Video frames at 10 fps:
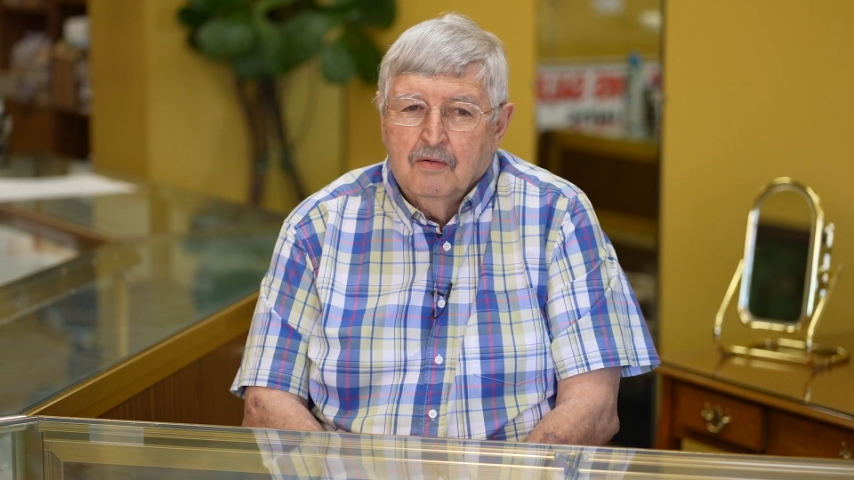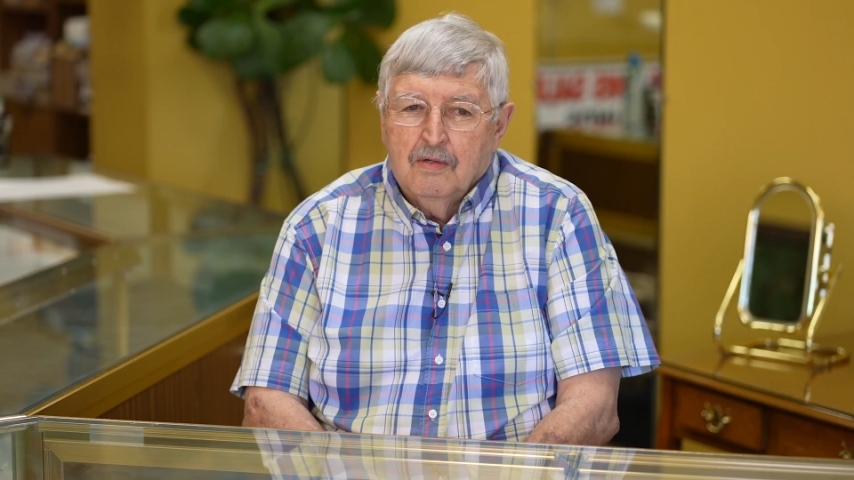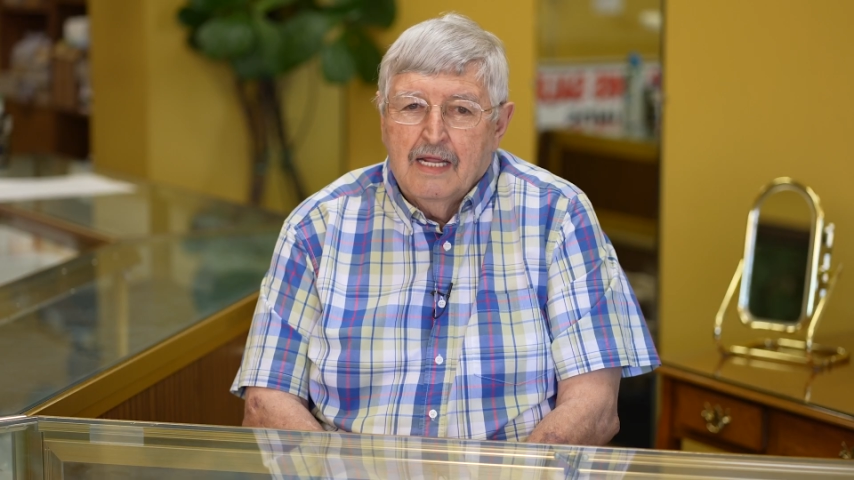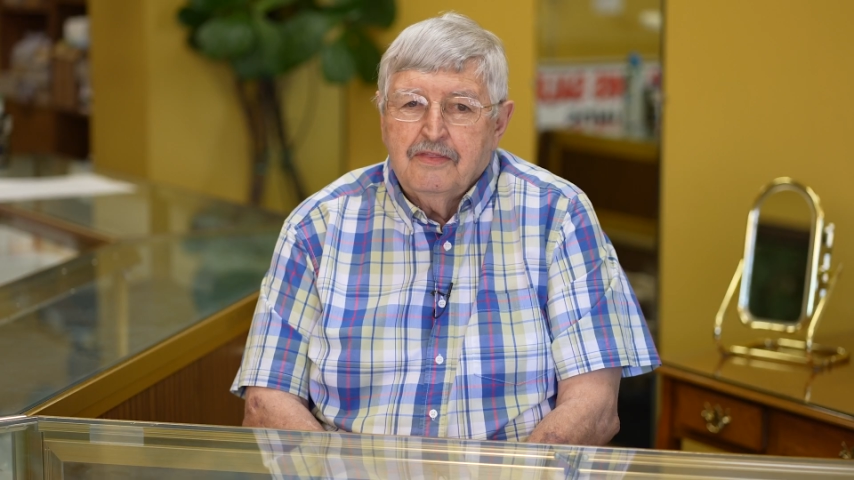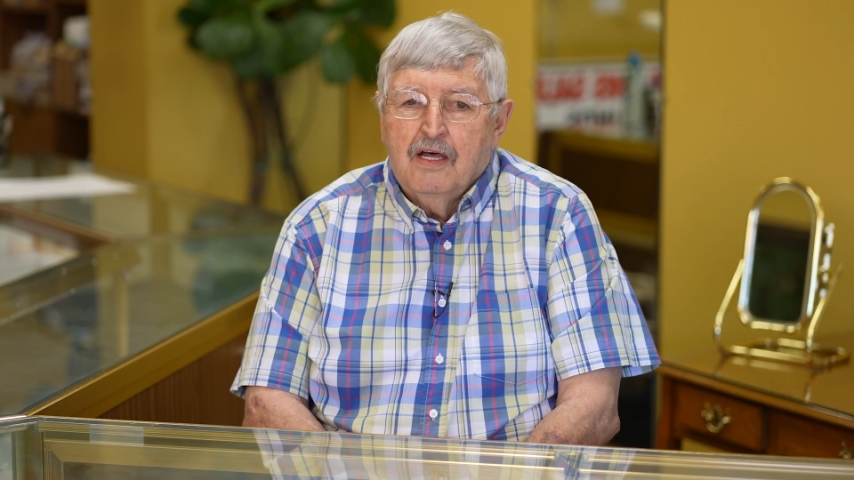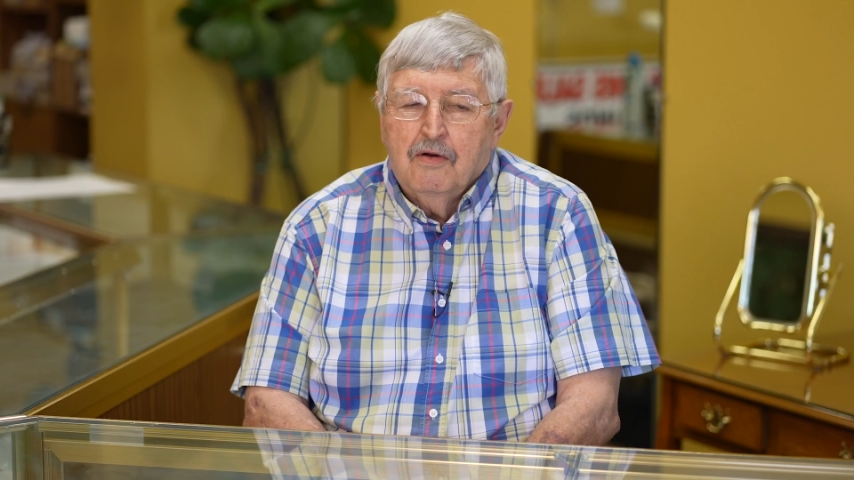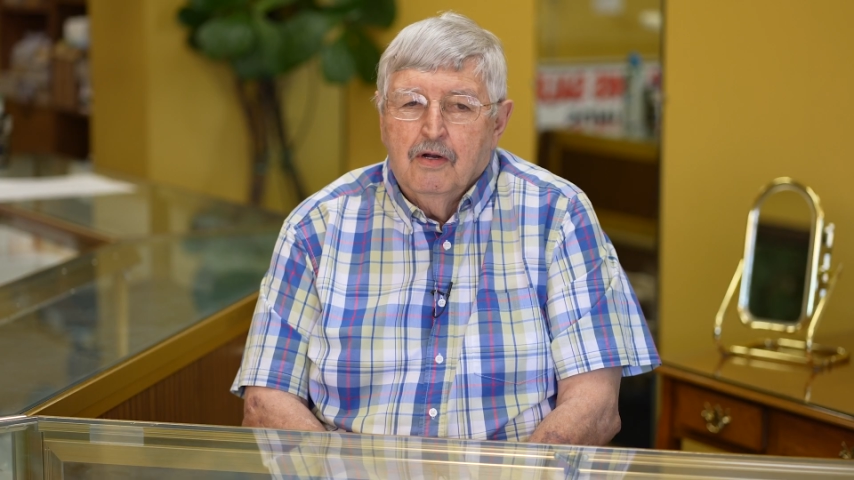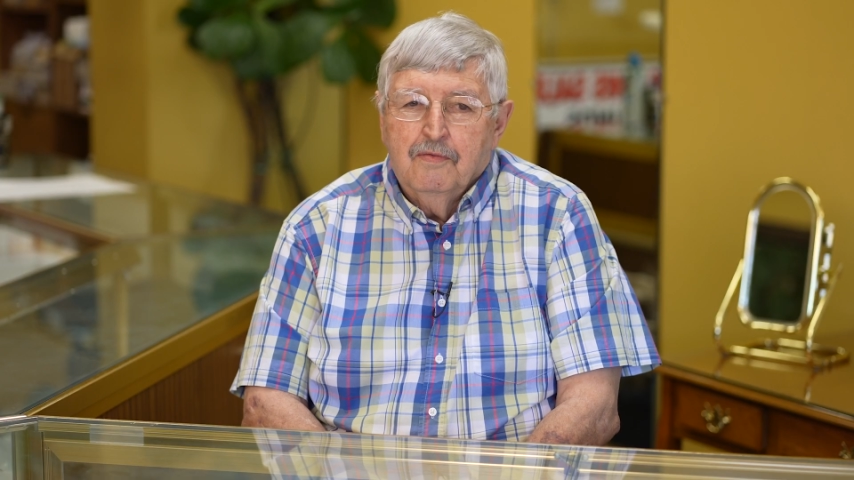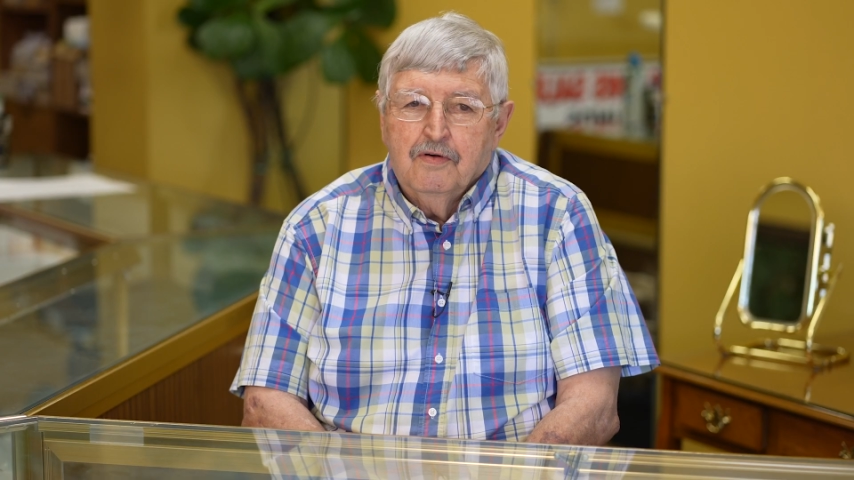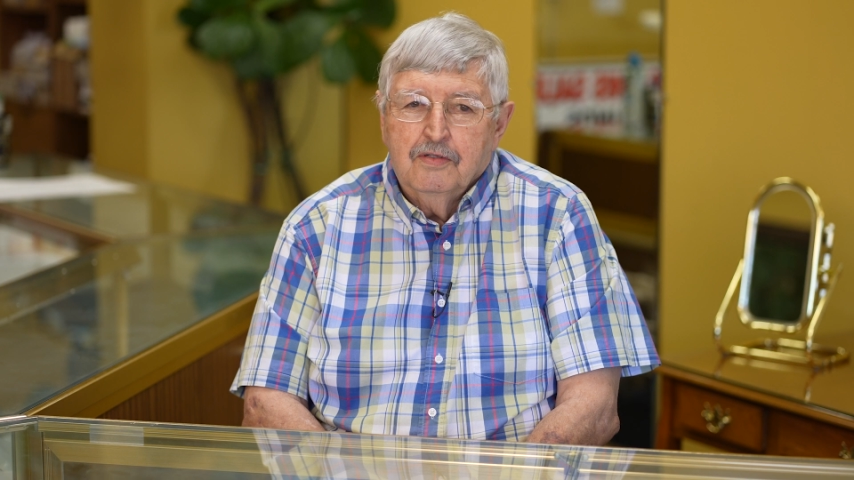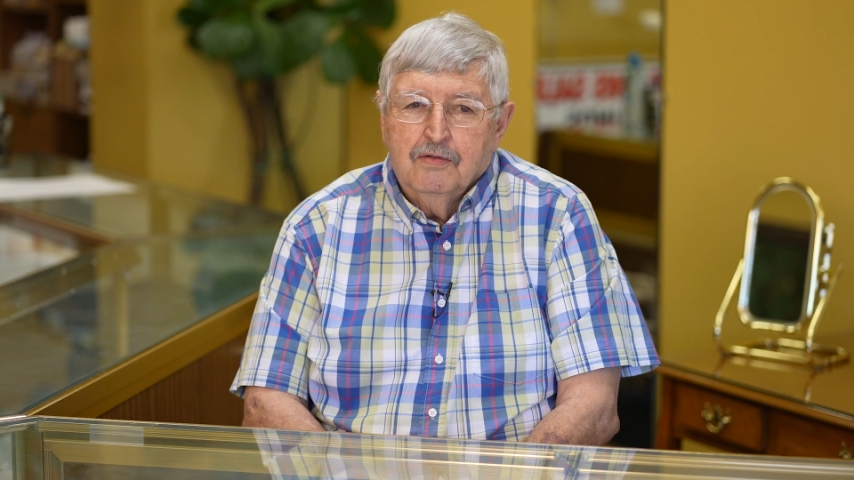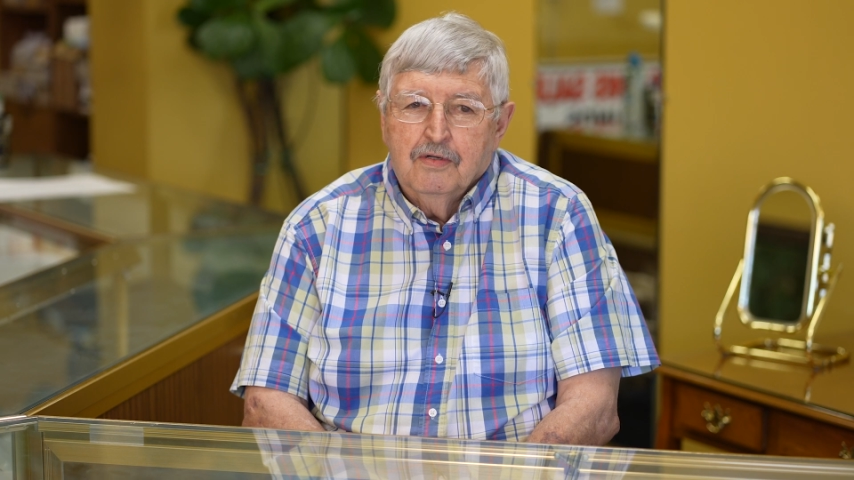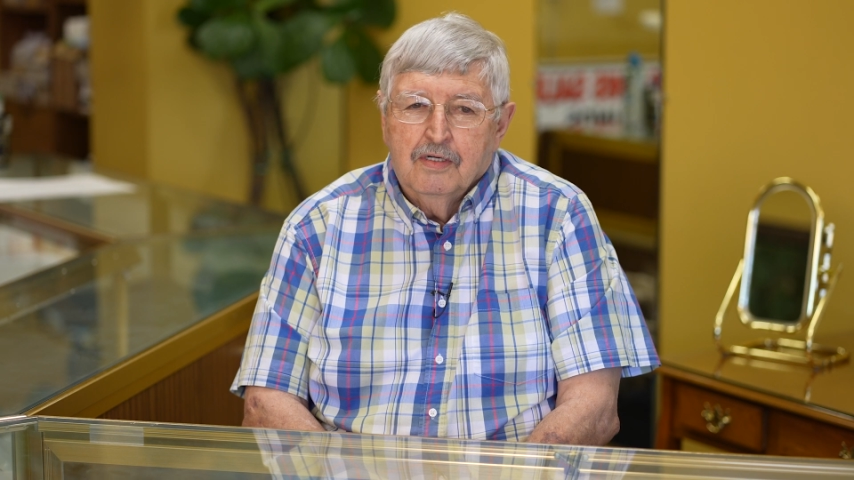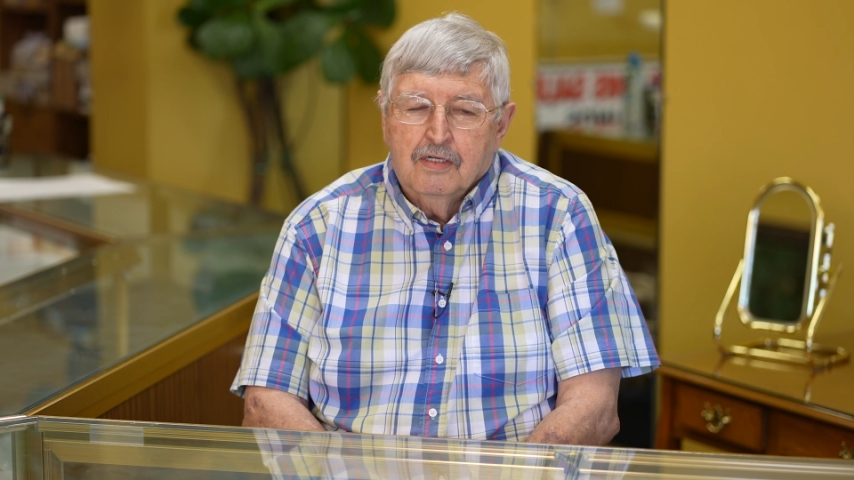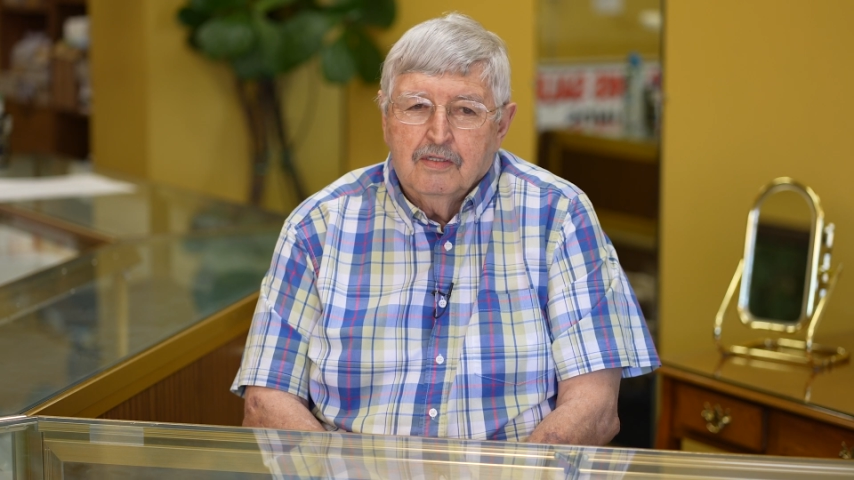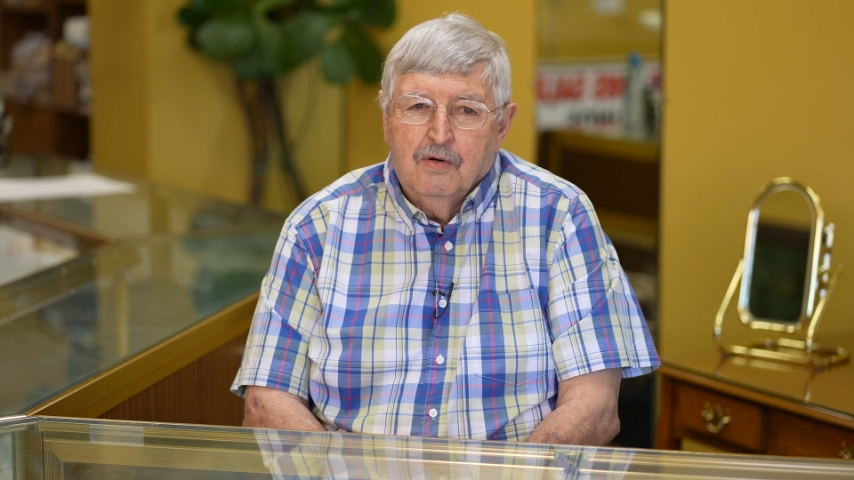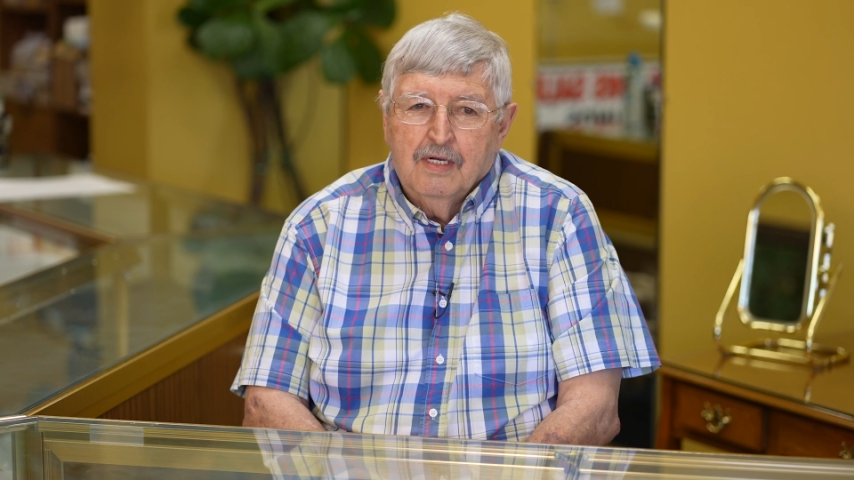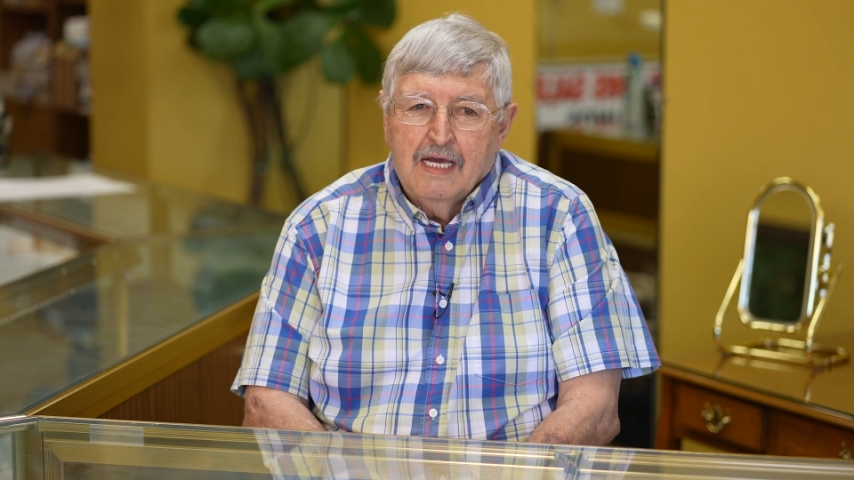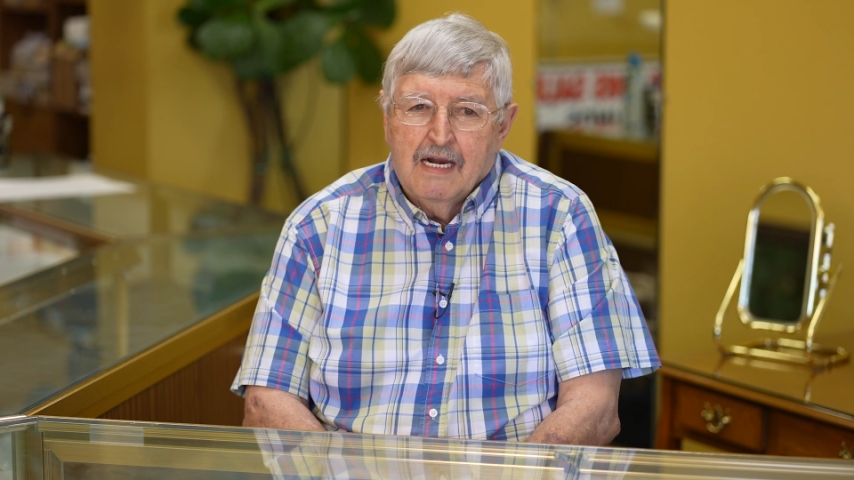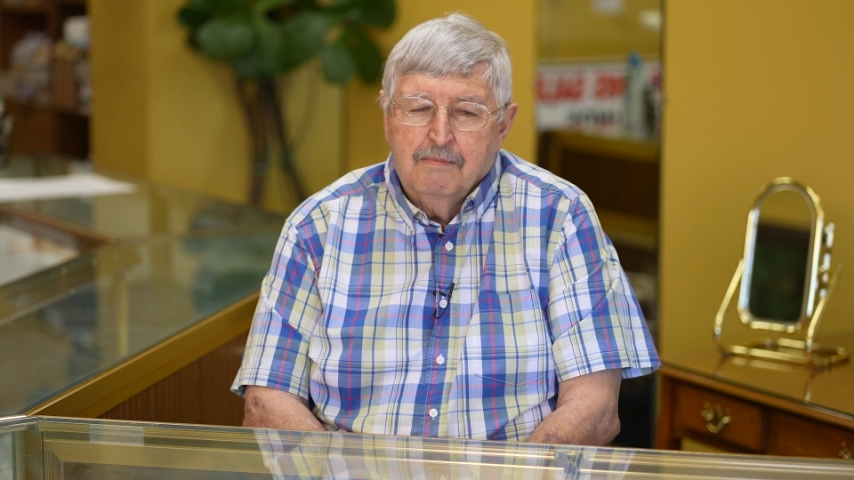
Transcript: Well, I thought over doing a going out